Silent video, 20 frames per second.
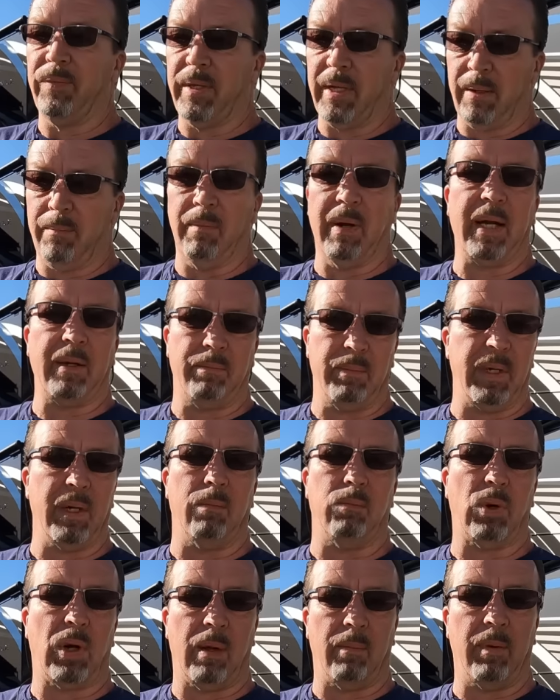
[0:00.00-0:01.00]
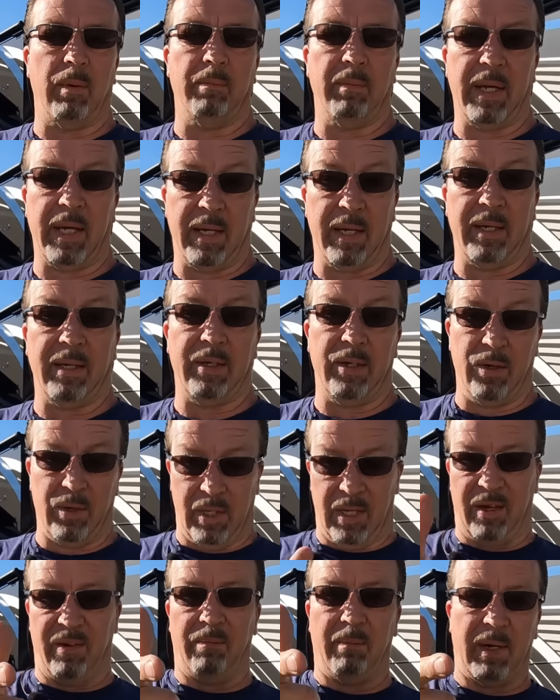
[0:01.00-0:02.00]
There might be a problem and your
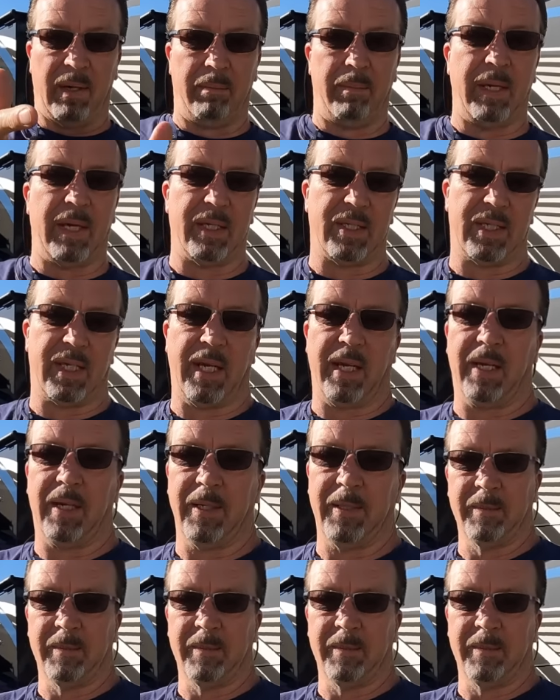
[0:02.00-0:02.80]
life might be at stake.